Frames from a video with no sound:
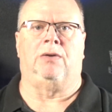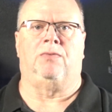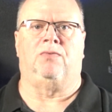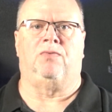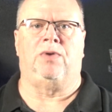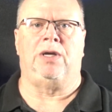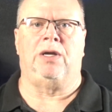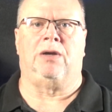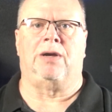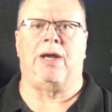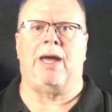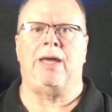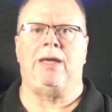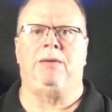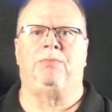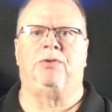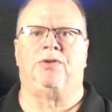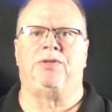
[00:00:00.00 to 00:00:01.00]
we are
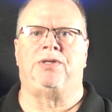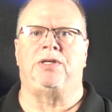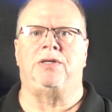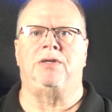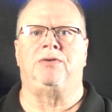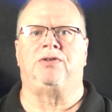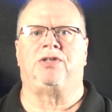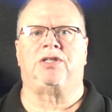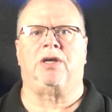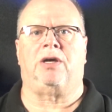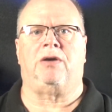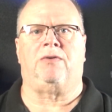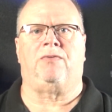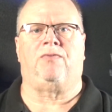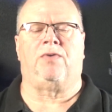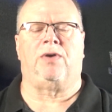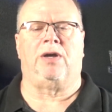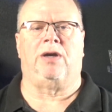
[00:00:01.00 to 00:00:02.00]
able to use
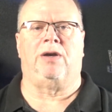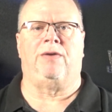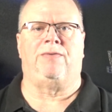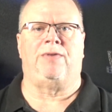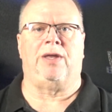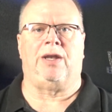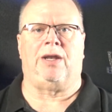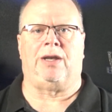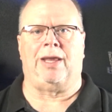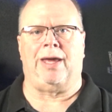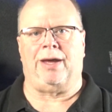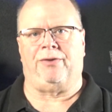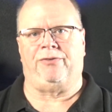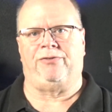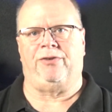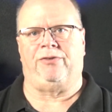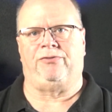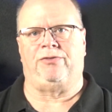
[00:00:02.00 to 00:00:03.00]
software that
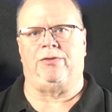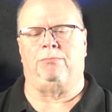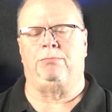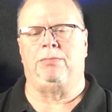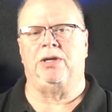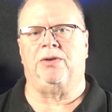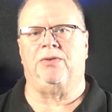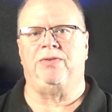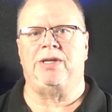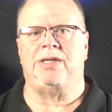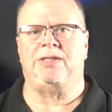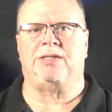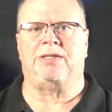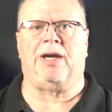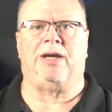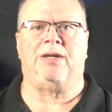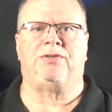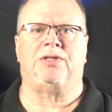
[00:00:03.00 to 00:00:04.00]
allows us to build these
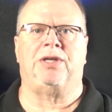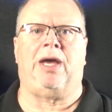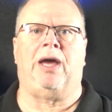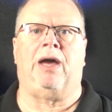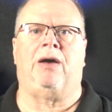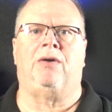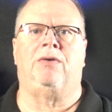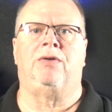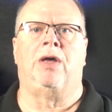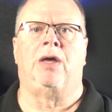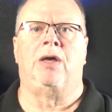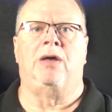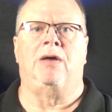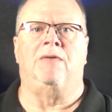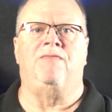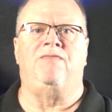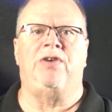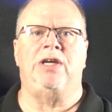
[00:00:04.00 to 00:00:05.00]
sites out
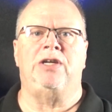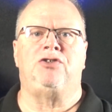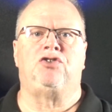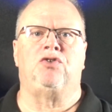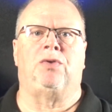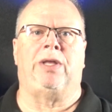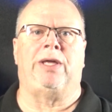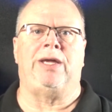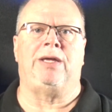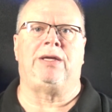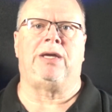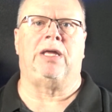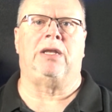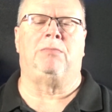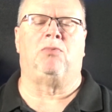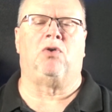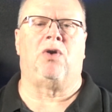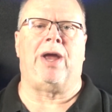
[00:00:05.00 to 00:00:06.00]
visually and get
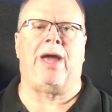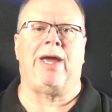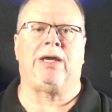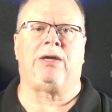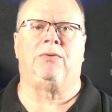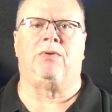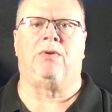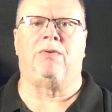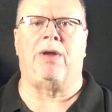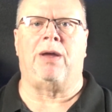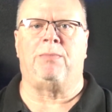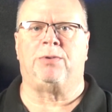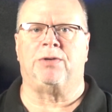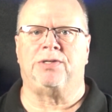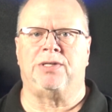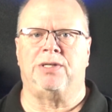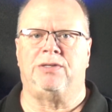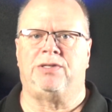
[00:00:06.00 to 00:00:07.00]
a more accurate
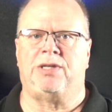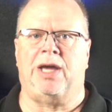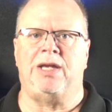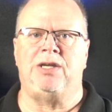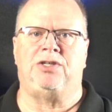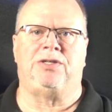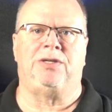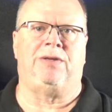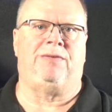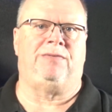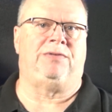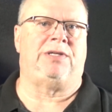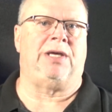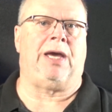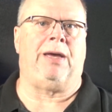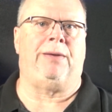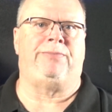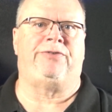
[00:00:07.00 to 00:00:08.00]
representation of the
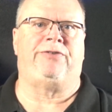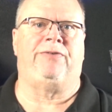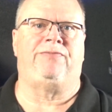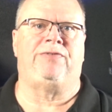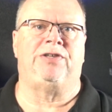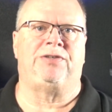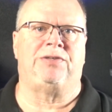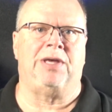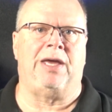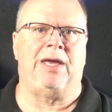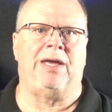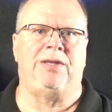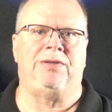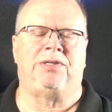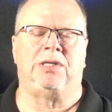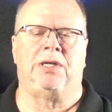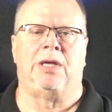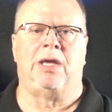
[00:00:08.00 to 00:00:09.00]
types of
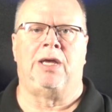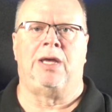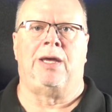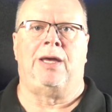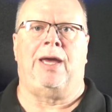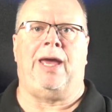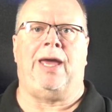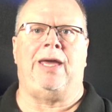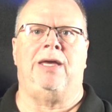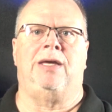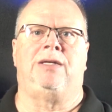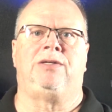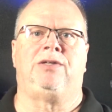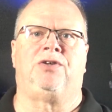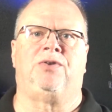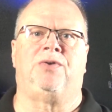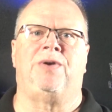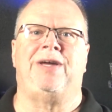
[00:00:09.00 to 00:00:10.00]
designs,
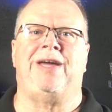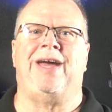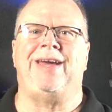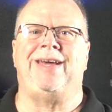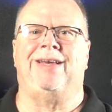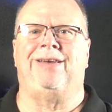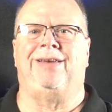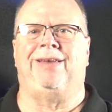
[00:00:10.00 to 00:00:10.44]
and create